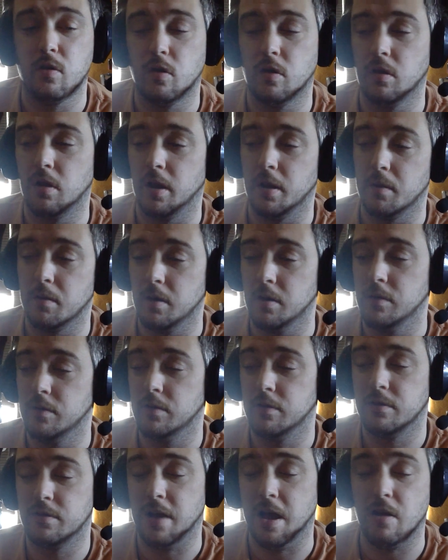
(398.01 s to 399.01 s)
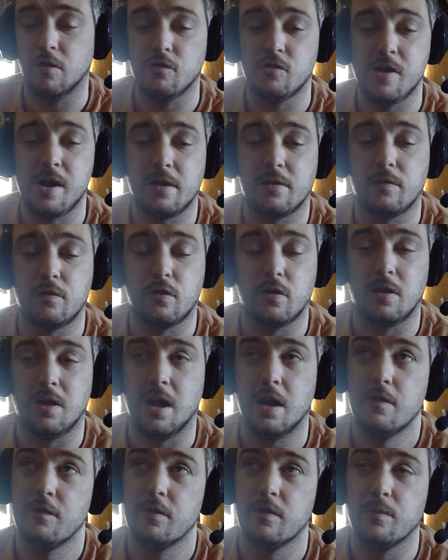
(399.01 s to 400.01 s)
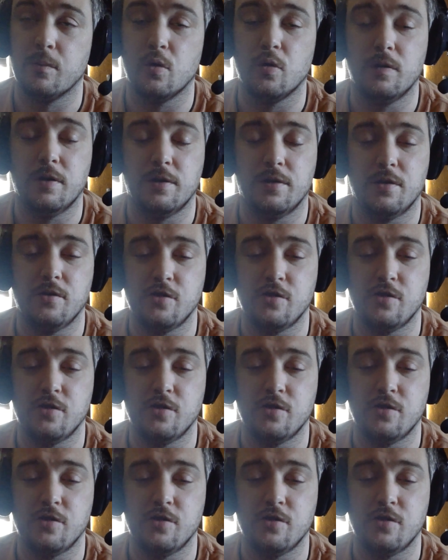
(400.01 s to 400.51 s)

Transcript: or like his soundtracks for a lot of his movies